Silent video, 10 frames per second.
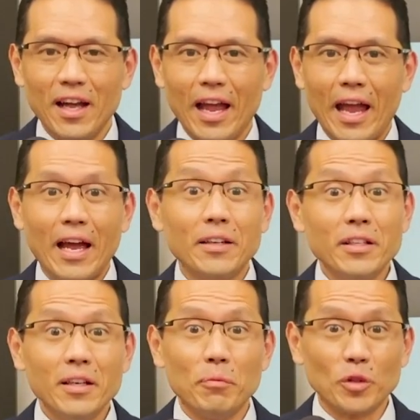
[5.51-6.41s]

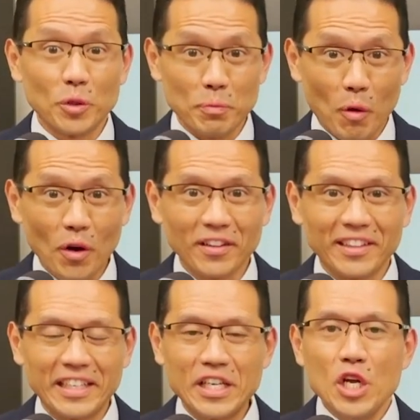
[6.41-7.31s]
And most
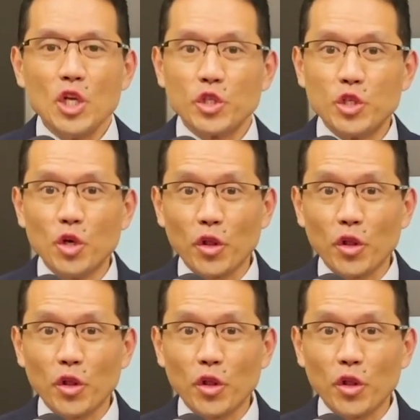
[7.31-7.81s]
importantly, do you know